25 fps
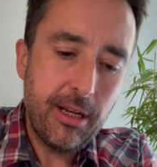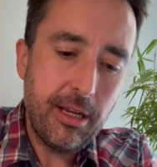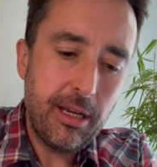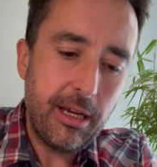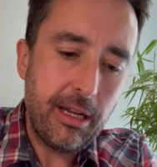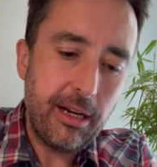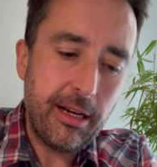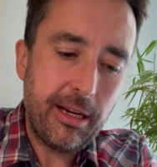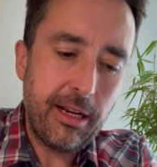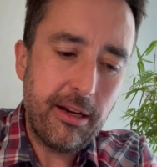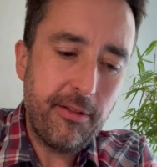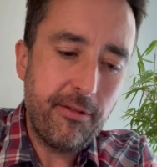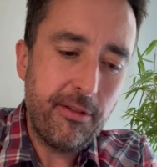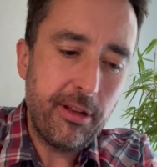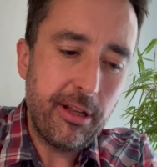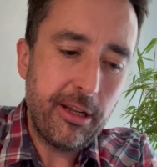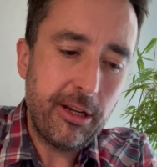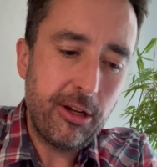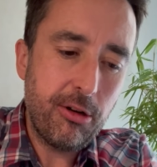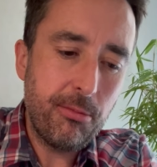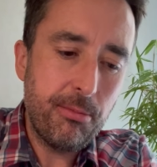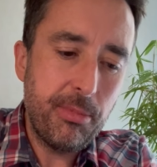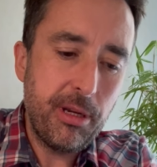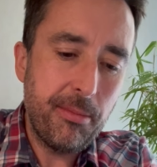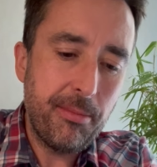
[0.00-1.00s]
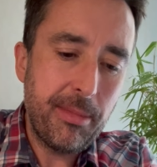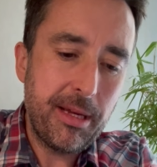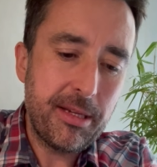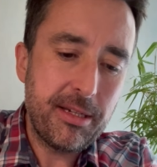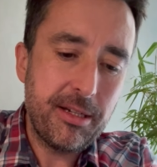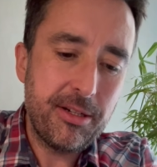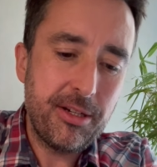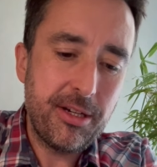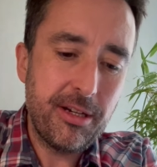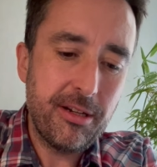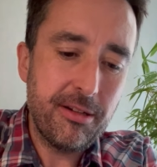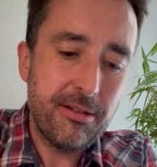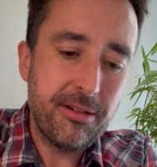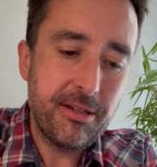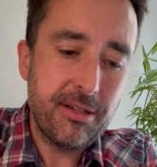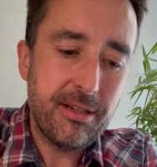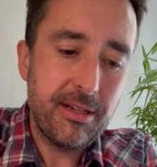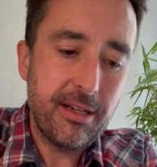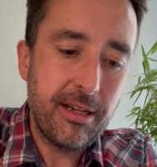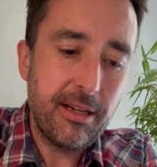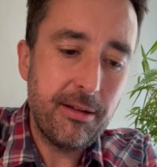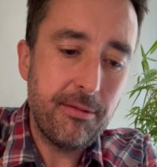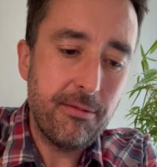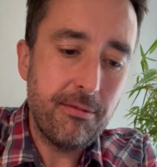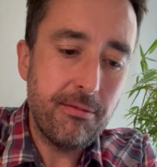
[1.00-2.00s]
and I kind of feel it could be a message here to
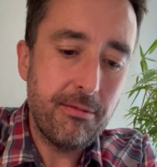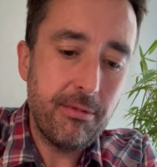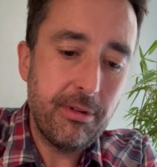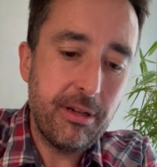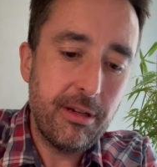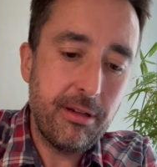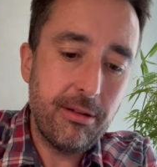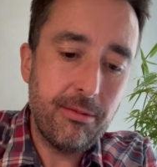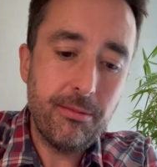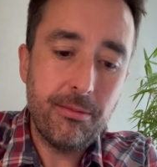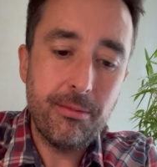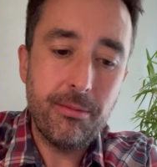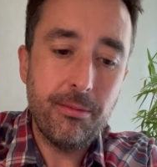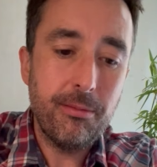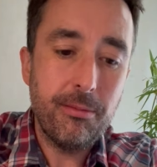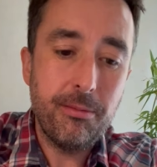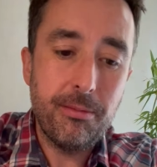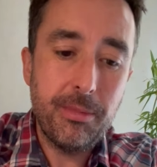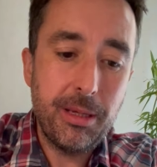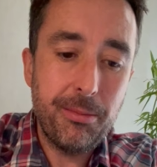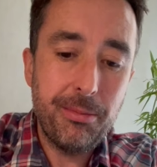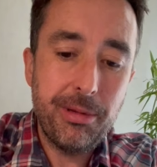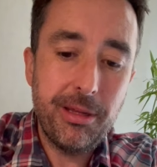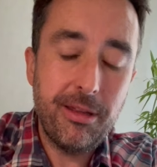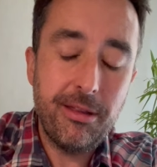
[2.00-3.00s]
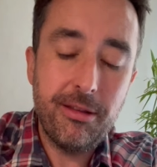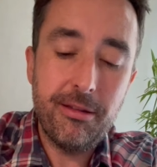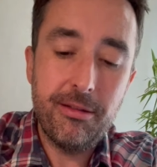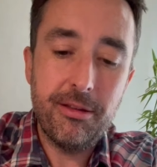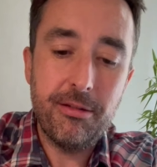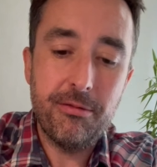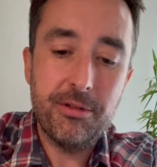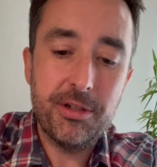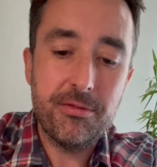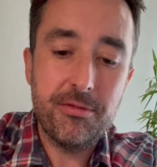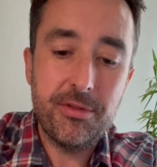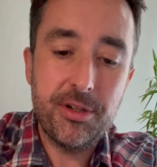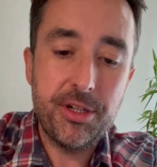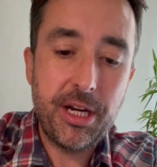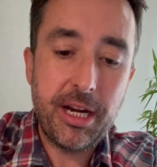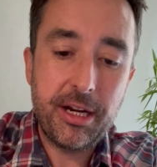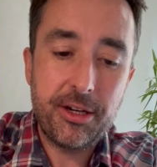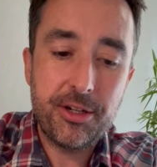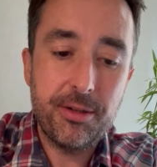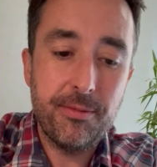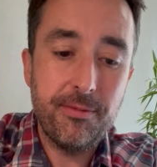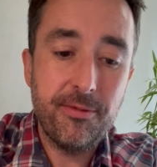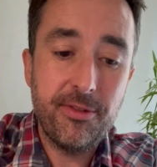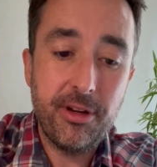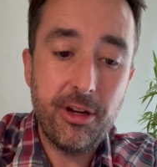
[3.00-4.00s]
say maybe there was
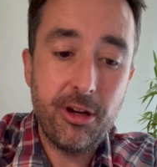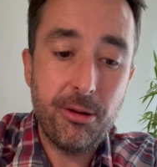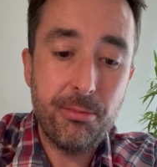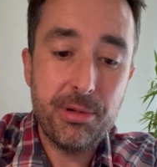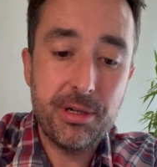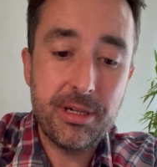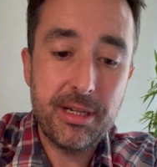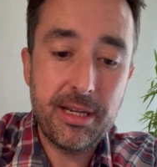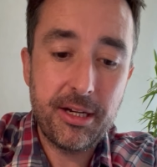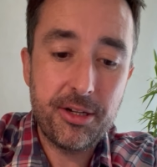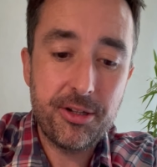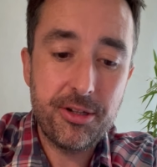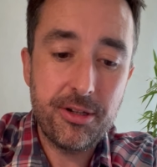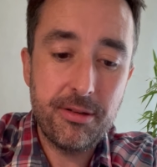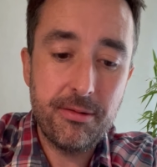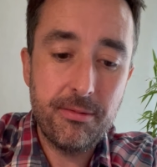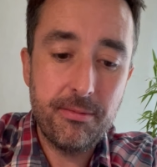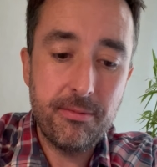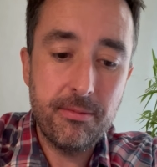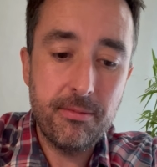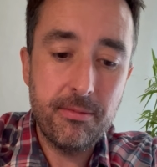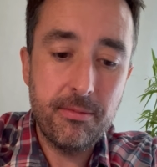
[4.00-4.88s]
rejection for your protection.